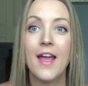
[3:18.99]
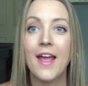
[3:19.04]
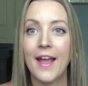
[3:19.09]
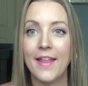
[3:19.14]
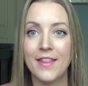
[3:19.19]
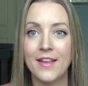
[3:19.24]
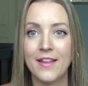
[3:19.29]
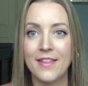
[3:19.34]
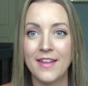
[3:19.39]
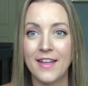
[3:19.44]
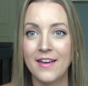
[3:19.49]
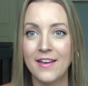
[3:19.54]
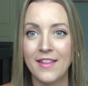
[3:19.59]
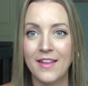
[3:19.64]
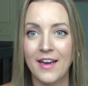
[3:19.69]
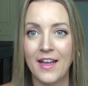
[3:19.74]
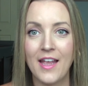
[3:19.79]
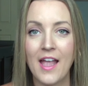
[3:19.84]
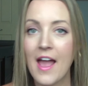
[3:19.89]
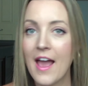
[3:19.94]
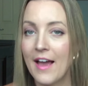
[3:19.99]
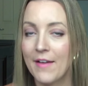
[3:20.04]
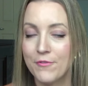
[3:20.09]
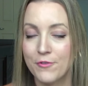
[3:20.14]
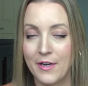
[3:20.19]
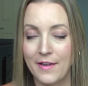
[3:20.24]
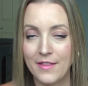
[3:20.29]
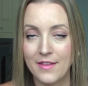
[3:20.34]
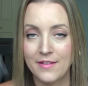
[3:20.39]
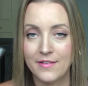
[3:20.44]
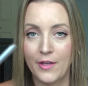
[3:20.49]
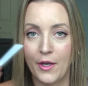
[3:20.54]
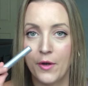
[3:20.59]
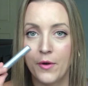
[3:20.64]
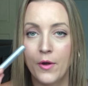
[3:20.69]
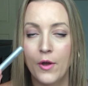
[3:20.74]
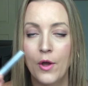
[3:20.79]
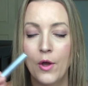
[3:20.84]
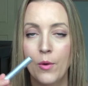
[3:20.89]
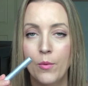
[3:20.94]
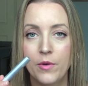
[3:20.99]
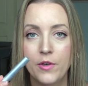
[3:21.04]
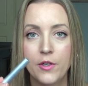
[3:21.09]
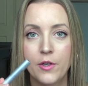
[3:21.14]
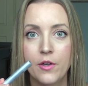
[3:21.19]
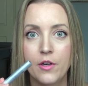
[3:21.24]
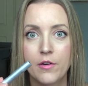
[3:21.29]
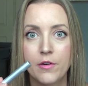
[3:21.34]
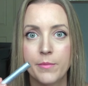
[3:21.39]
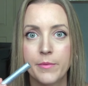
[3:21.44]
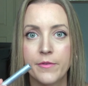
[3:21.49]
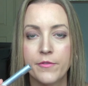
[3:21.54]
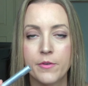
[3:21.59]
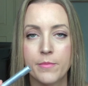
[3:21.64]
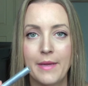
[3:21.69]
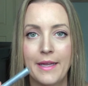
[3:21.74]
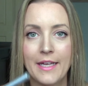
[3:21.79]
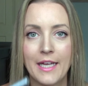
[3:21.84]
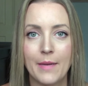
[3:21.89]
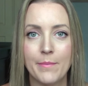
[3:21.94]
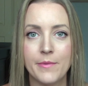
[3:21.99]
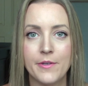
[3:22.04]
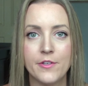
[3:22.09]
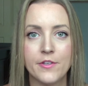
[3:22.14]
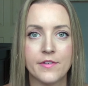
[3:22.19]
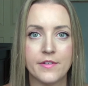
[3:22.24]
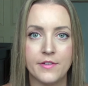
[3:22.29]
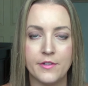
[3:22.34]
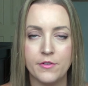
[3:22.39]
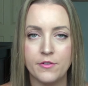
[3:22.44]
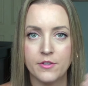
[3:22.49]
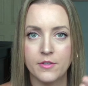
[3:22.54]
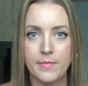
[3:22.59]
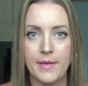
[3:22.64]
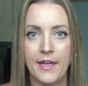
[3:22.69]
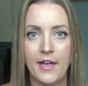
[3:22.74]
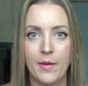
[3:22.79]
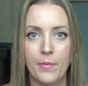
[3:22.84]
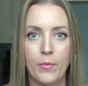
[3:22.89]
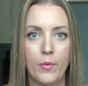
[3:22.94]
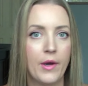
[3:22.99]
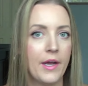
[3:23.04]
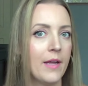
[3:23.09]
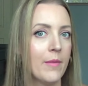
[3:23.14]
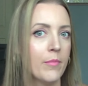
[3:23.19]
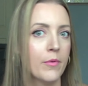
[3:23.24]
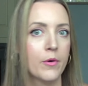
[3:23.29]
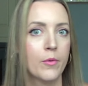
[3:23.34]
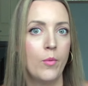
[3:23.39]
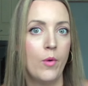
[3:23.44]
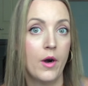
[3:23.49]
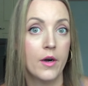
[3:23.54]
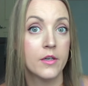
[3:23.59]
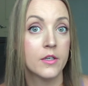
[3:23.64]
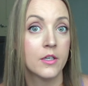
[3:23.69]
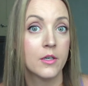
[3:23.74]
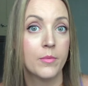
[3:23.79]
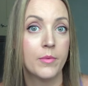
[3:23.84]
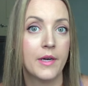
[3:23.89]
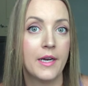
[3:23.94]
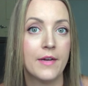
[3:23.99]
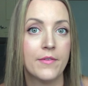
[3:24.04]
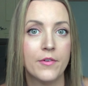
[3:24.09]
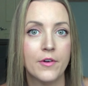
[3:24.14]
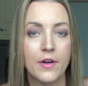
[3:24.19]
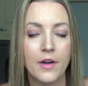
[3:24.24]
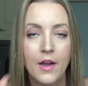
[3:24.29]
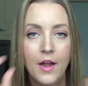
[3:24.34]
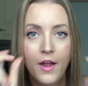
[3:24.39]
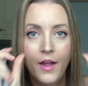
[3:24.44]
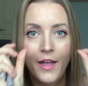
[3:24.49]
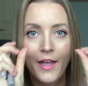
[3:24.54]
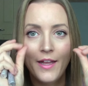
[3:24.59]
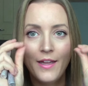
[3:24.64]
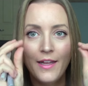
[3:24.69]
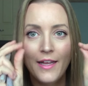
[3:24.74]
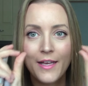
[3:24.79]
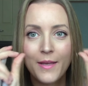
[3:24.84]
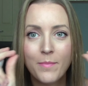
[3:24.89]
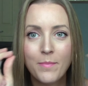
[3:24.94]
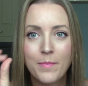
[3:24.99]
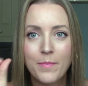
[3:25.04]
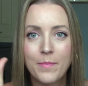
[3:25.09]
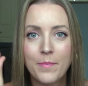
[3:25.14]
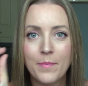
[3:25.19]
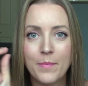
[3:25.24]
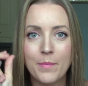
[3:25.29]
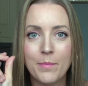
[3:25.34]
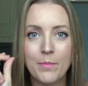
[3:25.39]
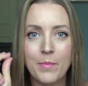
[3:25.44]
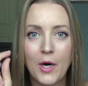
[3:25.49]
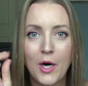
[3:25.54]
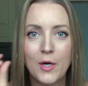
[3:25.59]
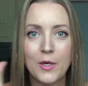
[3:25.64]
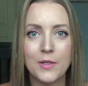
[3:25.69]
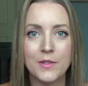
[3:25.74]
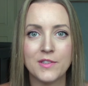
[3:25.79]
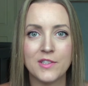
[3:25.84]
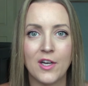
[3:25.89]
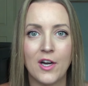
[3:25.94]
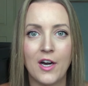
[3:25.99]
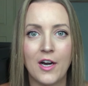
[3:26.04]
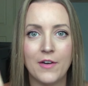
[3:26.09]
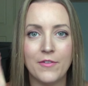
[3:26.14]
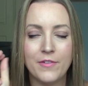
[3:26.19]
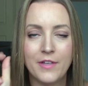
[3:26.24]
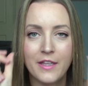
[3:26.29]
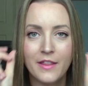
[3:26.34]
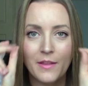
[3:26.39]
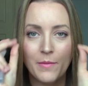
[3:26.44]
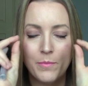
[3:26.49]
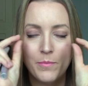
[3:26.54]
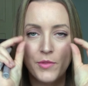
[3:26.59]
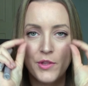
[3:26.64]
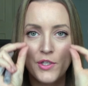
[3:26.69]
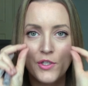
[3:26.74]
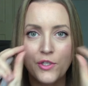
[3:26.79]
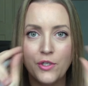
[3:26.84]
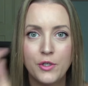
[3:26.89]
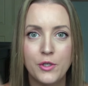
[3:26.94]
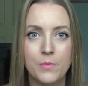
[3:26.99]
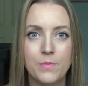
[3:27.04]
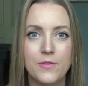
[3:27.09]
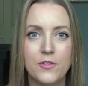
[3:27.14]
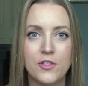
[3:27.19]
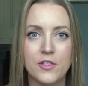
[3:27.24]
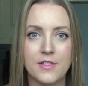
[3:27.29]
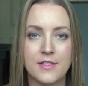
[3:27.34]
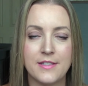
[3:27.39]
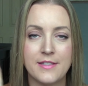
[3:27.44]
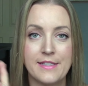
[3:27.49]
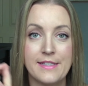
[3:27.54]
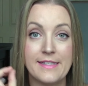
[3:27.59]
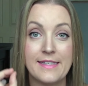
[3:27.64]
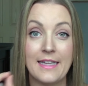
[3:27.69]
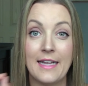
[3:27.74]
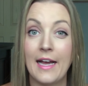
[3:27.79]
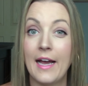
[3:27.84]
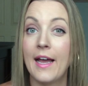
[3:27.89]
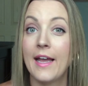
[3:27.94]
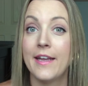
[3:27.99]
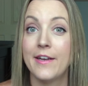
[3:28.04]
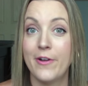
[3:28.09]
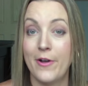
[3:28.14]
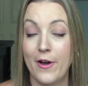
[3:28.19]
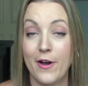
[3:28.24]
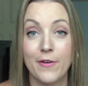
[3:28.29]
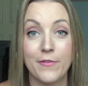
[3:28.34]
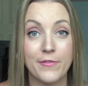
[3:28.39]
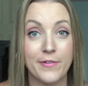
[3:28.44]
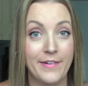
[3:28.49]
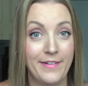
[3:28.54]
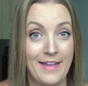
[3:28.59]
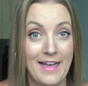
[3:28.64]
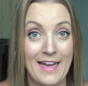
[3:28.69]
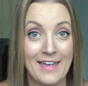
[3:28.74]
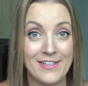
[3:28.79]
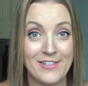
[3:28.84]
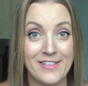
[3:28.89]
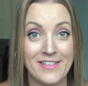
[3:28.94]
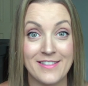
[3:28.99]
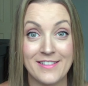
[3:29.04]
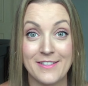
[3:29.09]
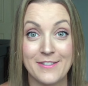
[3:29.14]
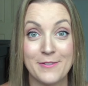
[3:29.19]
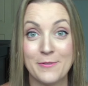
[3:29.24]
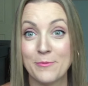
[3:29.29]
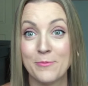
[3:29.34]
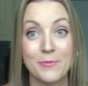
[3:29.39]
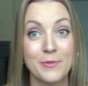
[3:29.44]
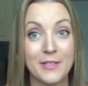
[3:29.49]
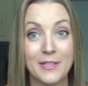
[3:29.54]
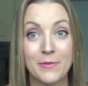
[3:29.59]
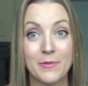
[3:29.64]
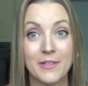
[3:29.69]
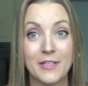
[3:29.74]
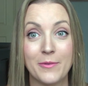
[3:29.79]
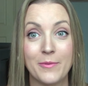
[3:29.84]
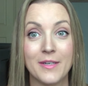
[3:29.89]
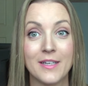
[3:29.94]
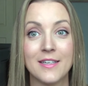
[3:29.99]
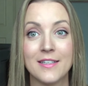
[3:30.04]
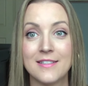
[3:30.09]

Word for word: And then at the end of the night, I have tried this out. When you go to remove your makeup, you just use your makeup wipe or water or whatever. It like balls off, like the, the tubes just slide off your lashes. It's really, really weird.